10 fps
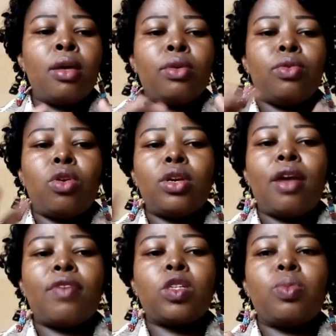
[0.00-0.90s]
you don't
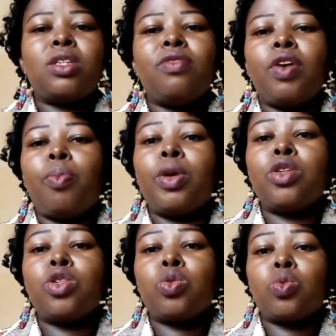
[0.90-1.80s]
have a specific
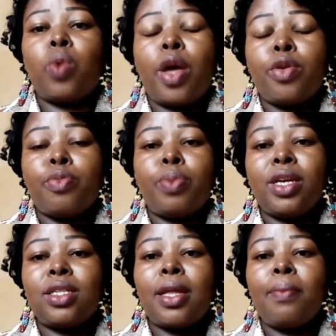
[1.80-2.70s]
place where you
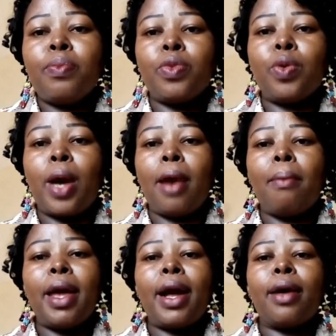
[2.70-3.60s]
place them, you can
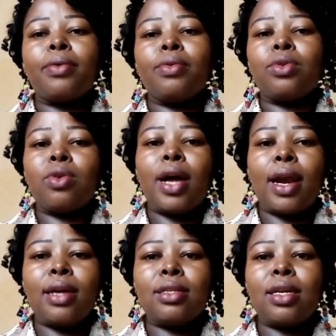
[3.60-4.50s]
make a good
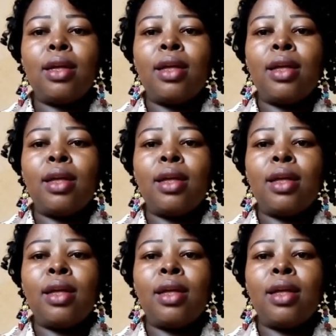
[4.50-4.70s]
organizer,